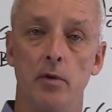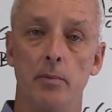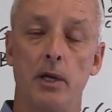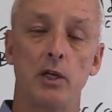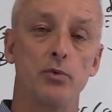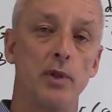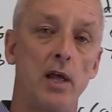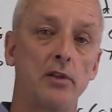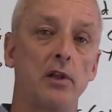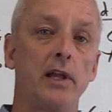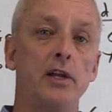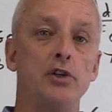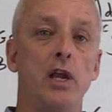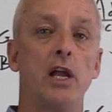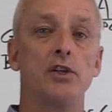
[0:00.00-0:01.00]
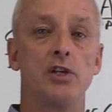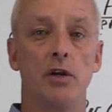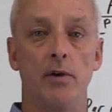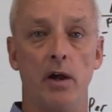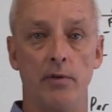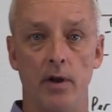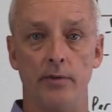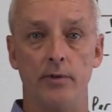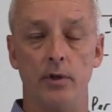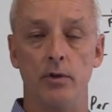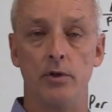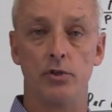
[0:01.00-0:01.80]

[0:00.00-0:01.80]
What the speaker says: Because without the leads, you can't generate revenue.